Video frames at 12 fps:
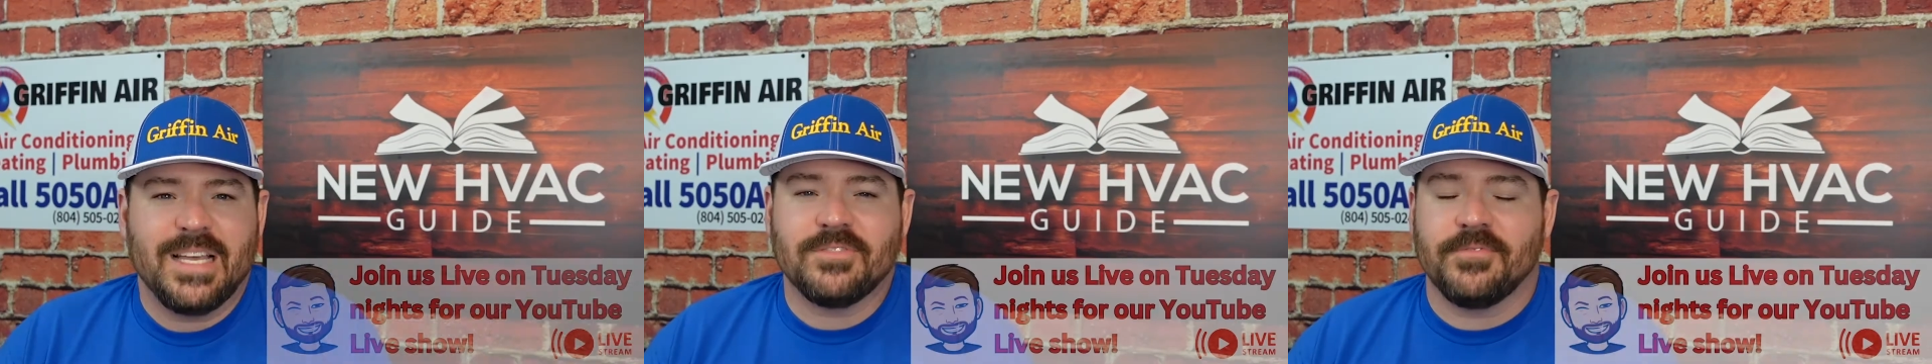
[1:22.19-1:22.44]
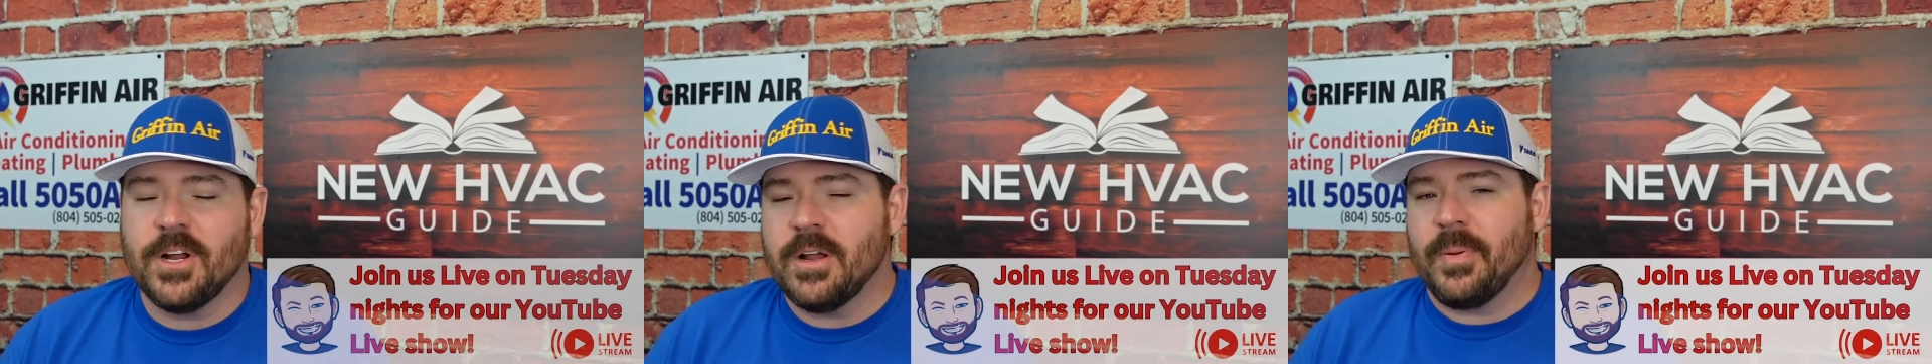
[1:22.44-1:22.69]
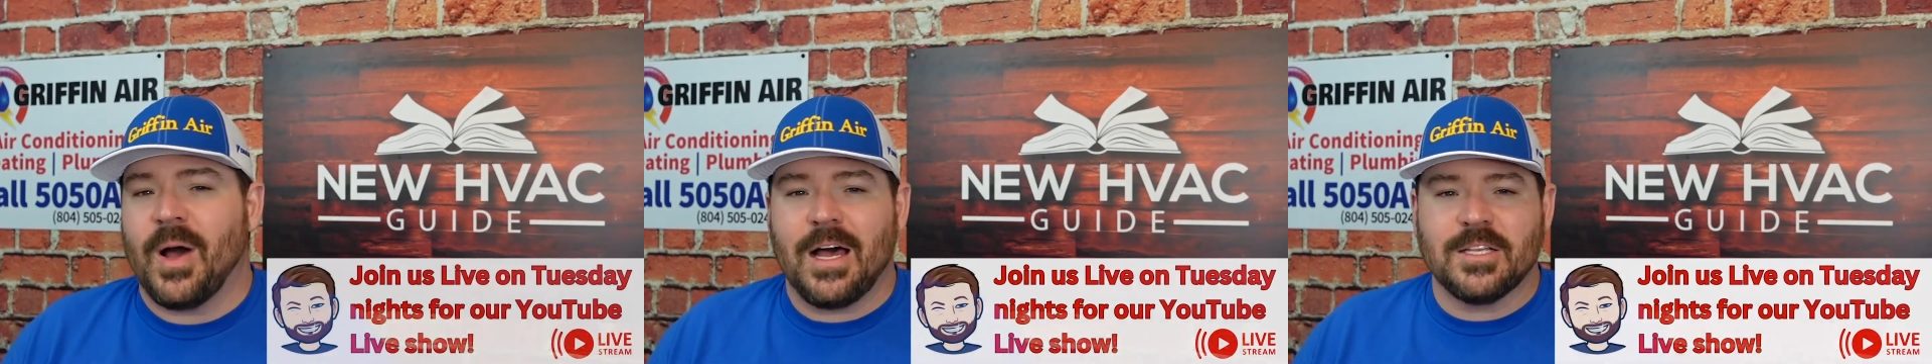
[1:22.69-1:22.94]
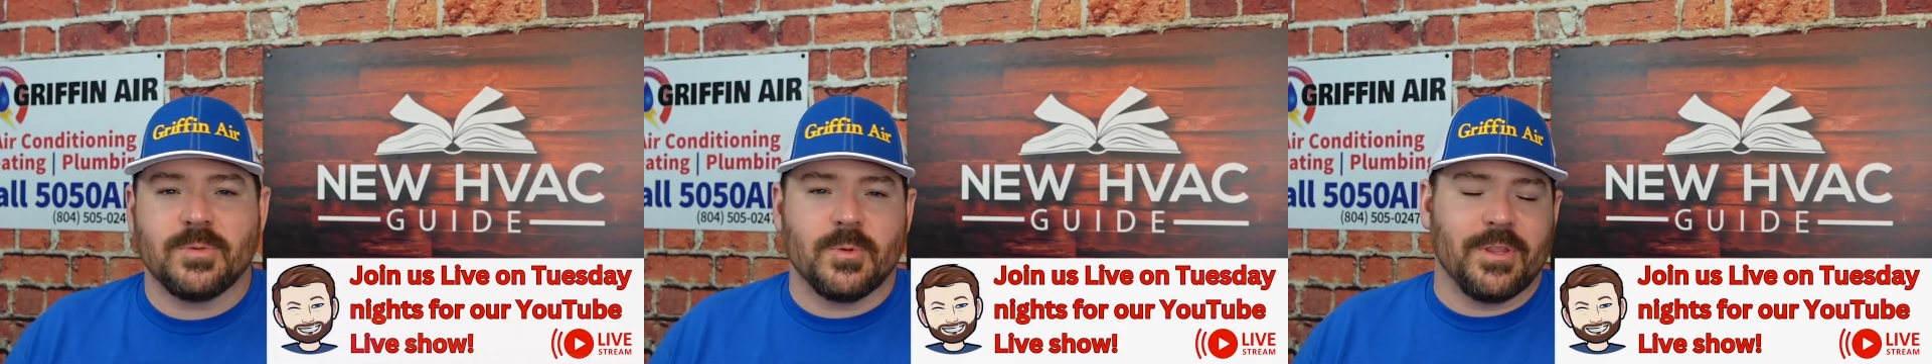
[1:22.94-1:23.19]
it's very
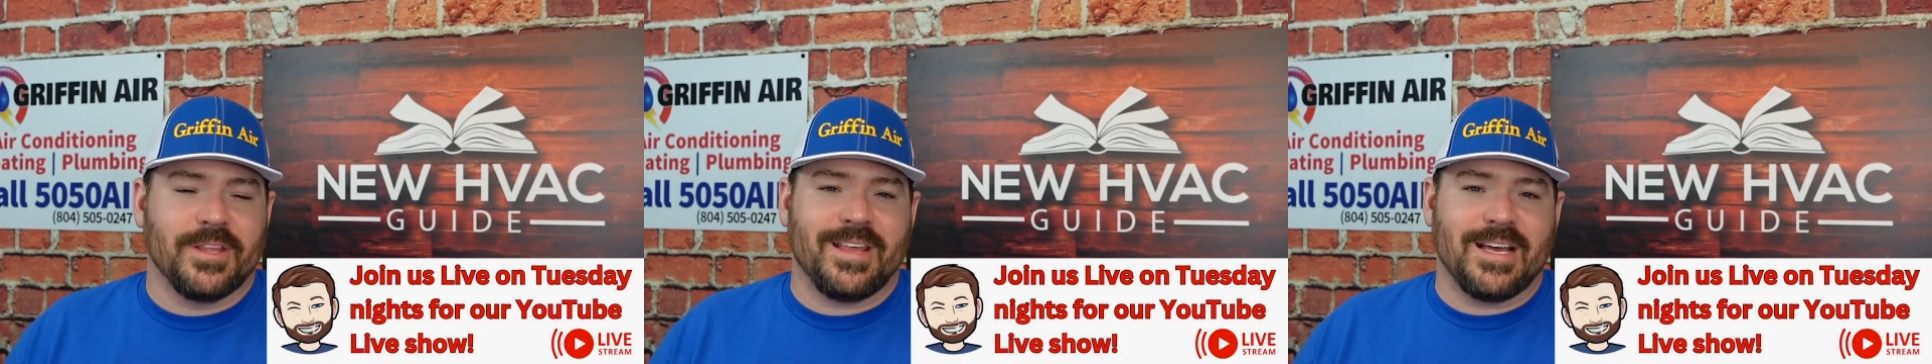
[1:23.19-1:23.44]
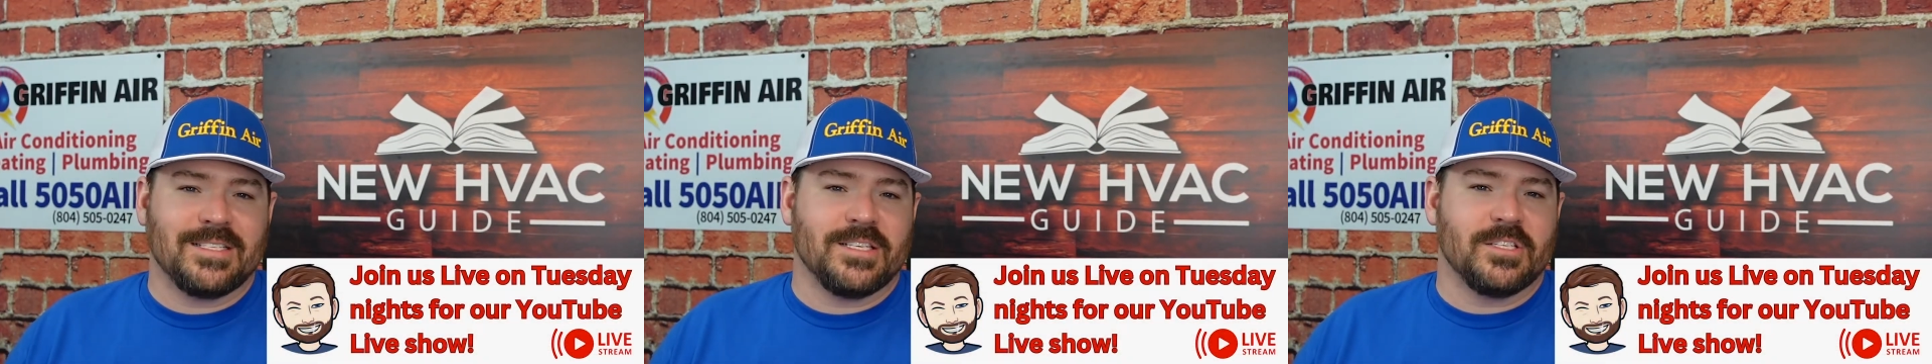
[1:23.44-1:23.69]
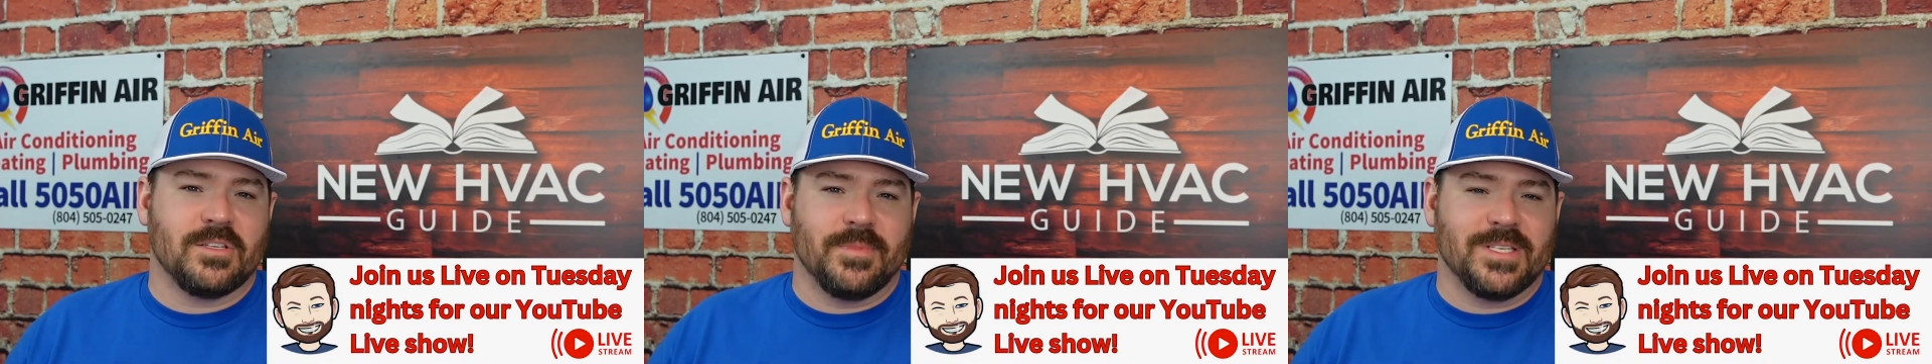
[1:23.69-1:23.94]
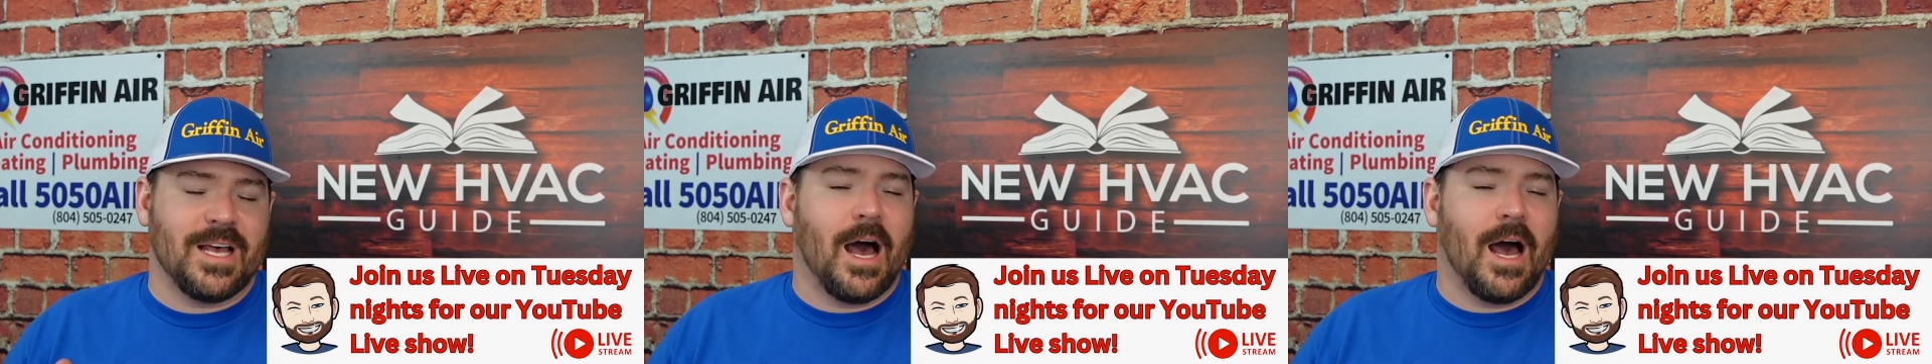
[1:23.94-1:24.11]
possible that that system is